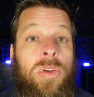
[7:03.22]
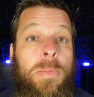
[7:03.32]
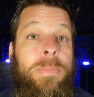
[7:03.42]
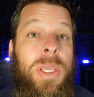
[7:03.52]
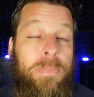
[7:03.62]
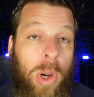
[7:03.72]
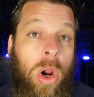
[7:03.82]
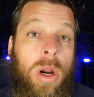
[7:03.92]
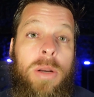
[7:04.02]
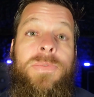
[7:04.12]
to be
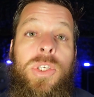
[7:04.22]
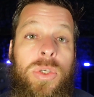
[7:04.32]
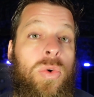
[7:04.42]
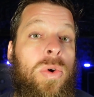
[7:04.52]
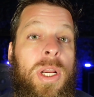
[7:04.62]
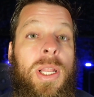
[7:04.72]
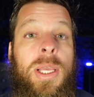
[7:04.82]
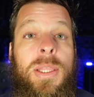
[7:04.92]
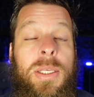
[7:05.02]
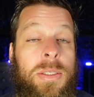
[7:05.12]
part of a story
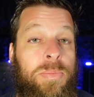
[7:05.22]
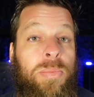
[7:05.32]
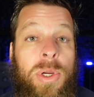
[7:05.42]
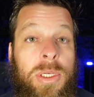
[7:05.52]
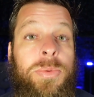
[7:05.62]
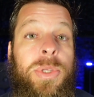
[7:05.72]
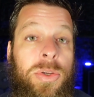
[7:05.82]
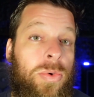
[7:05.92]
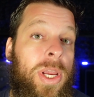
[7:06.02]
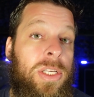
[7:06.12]
like this brings me
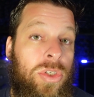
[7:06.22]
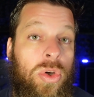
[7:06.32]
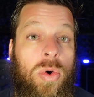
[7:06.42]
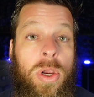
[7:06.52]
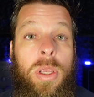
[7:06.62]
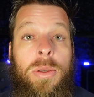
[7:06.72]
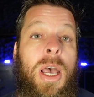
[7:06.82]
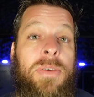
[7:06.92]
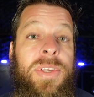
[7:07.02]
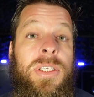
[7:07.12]
great joy.
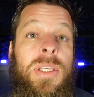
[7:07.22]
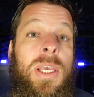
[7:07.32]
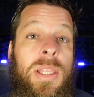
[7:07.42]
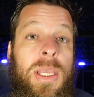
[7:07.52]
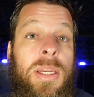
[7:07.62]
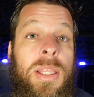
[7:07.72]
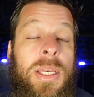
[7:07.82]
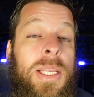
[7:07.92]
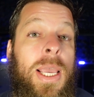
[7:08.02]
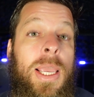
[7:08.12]
Obviously, at the end of the
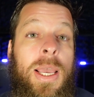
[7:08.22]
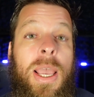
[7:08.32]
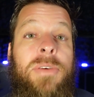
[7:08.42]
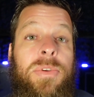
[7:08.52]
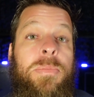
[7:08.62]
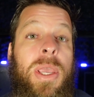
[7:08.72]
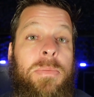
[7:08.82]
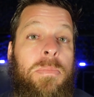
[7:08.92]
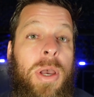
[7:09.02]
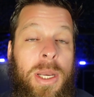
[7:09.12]
day, I have to
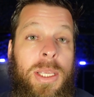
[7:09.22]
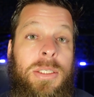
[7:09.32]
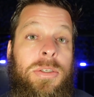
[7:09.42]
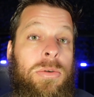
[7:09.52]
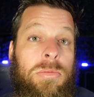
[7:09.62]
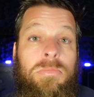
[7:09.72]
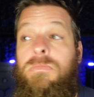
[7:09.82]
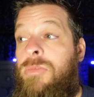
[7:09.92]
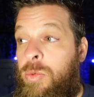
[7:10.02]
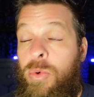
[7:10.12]
make money
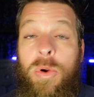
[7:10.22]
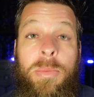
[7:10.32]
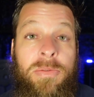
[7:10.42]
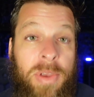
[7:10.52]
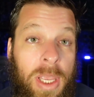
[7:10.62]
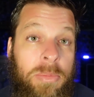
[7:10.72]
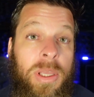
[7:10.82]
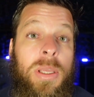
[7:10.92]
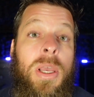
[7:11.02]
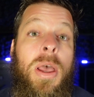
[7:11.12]
to support my
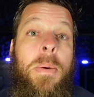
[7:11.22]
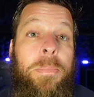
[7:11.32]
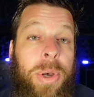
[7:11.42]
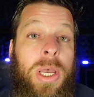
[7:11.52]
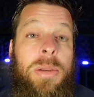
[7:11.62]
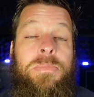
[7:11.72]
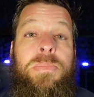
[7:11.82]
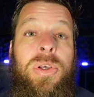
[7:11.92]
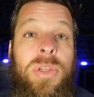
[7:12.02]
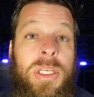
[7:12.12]
family,
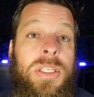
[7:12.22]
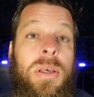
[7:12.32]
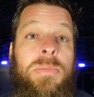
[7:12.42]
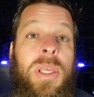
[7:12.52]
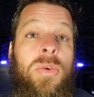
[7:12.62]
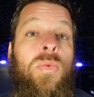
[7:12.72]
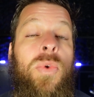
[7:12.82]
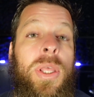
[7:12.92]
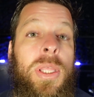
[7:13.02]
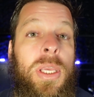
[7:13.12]
but building something
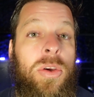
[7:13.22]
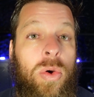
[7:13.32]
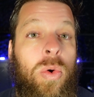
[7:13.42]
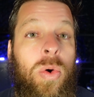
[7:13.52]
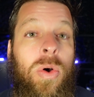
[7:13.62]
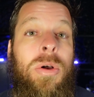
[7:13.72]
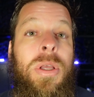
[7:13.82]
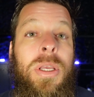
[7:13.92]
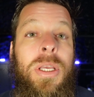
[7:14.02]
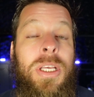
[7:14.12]
really cool
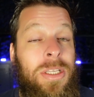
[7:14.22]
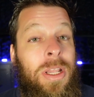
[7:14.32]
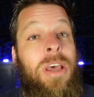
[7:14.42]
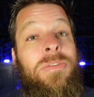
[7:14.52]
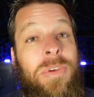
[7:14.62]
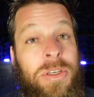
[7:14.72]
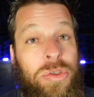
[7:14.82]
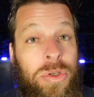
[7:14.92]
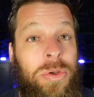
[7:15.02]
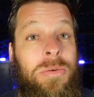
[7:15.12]
is a lot of fun
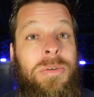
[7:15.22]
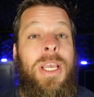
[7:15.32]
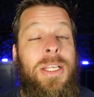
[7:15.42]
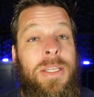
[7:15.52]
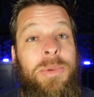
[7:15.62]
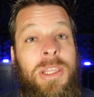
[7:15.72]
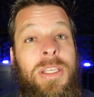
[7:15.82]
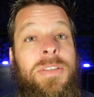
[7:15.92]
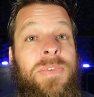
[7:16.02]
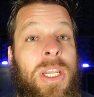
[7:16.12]
too. Guys, I make
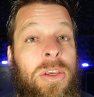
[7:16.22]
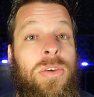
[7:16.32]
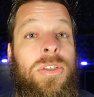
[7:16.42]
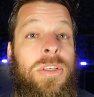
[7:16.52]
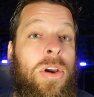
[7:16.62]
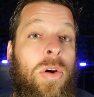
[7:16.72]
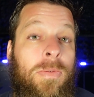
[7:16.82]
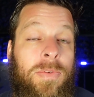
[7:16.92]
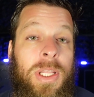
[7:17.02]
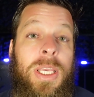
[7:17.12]
these videos to
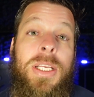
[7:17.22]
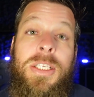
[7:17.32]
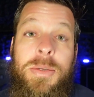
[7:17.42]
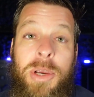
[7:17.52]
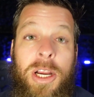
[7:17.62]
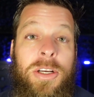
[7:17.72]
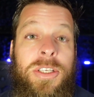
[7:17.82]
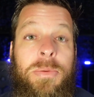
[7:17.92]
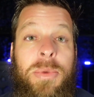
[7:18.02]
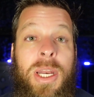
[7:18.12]
hopefully inspire
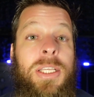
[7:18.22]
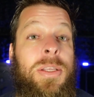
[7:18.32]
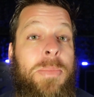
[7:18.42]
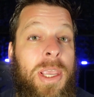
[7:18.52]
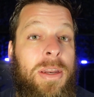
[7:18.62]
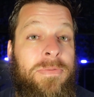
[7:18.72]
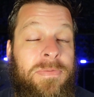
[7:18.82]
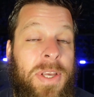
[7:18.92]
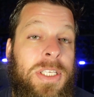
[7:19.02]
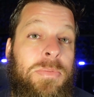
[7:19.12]
somebody to make an
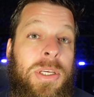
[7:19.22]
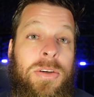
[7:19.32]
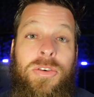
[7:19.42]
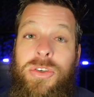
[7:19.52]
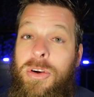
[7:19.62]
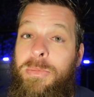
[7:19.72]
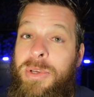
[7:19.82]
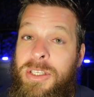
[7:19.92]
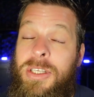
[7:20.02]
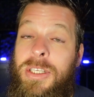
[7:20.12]
investment or start a
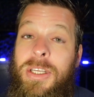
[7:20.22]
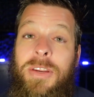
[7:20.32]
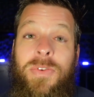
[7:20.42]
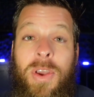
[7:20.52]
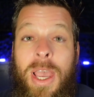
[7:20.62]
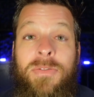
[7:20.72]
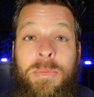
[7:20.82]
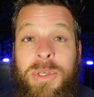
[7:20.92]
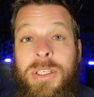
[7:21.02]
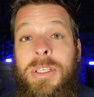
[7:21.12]
business, and if you have
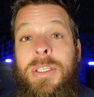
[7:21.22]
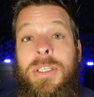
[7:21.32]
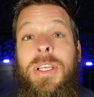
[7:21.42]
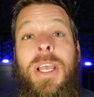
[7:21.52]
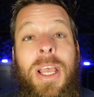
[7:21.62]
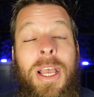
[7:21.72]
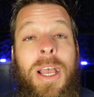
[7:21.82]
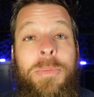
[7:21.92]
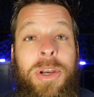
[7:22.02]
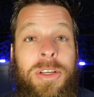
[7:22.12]
a business,
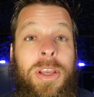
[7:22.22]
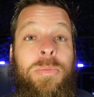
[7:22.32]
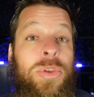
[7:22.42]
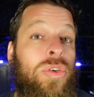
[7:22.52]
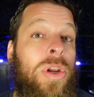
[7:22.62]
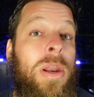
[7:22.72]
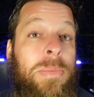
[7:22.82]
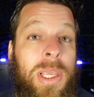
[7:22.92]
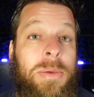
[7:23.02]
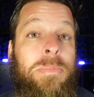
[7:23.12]
I'm gonna help you try to
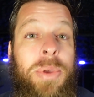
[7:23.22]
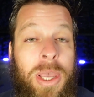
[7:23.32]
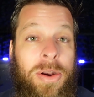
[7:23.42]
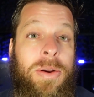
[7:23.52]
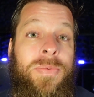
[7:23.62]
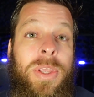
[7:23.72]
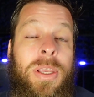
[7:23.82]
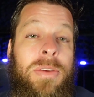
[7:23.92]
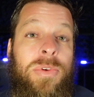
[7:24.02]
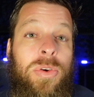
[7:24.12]
make it better.
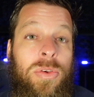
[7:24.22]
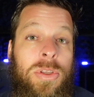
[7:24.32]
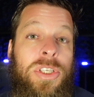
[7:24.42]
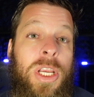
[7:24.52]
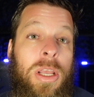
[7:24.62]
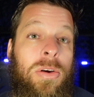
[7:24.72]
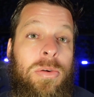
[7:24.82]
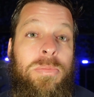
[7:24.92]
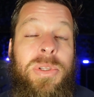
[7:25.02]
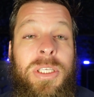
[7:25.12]
If you're new to the
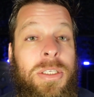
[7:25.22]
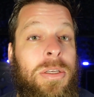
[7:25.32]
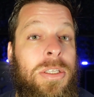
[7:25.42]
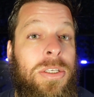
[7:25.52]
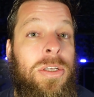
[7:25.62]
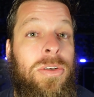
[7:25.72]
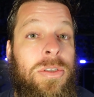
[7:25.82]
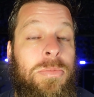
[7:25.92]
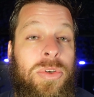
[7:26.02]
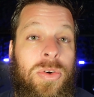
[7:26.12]
channel, please consider
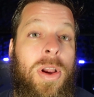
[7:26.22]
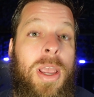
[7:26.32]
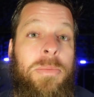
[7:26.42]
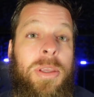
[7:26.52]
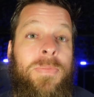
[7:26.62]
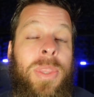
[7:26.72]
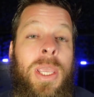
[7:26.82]
subscribing.